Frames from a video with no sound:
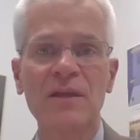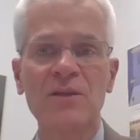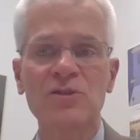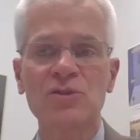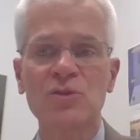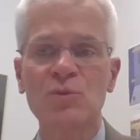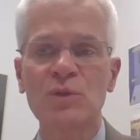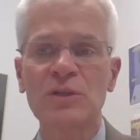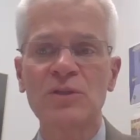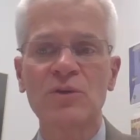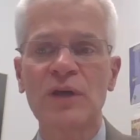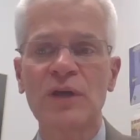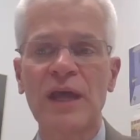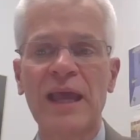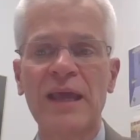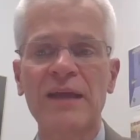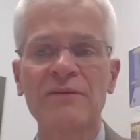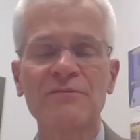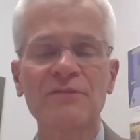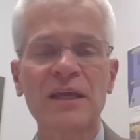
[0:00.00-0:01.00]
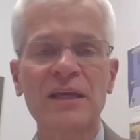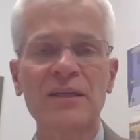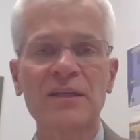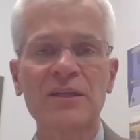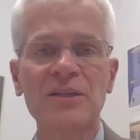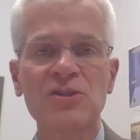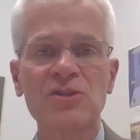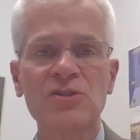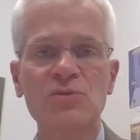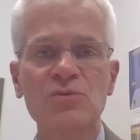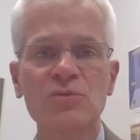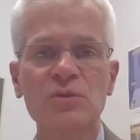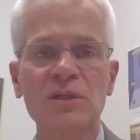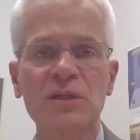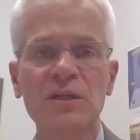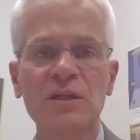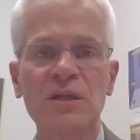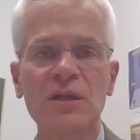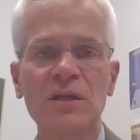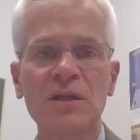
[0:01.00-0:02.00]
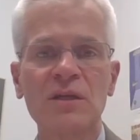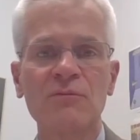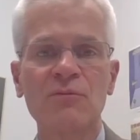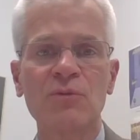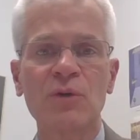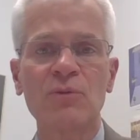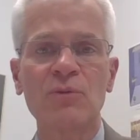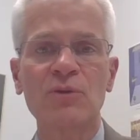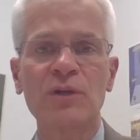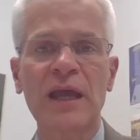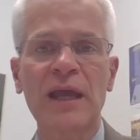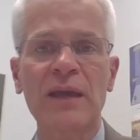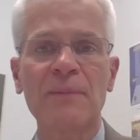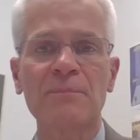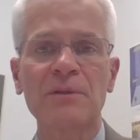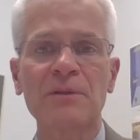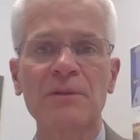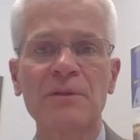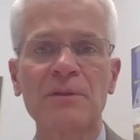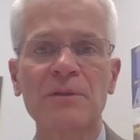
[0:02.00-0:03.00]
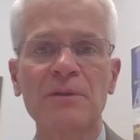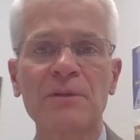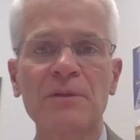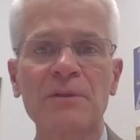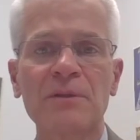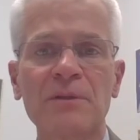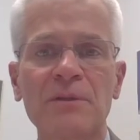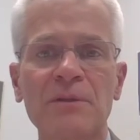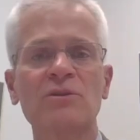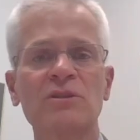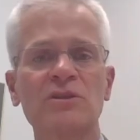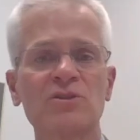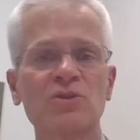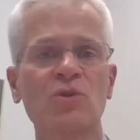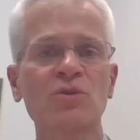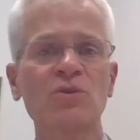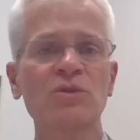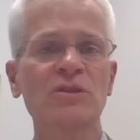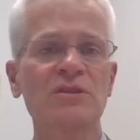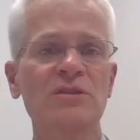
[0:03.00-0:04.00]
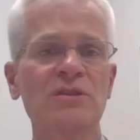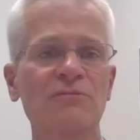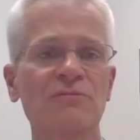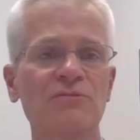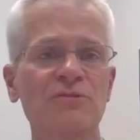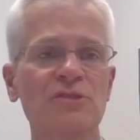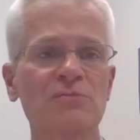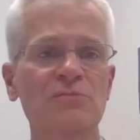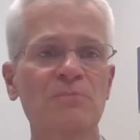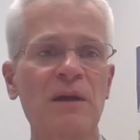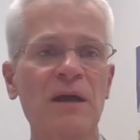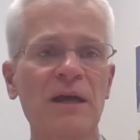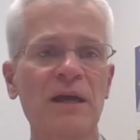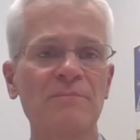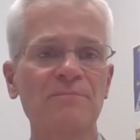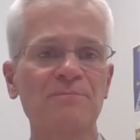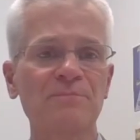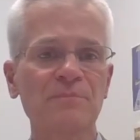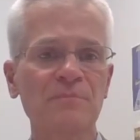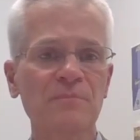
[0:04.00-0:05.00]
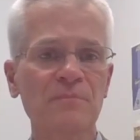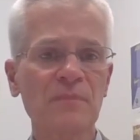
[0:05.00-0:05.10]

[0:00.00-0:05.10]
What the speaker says: So we don't have that history of what would happen. So we are in a totally different spot.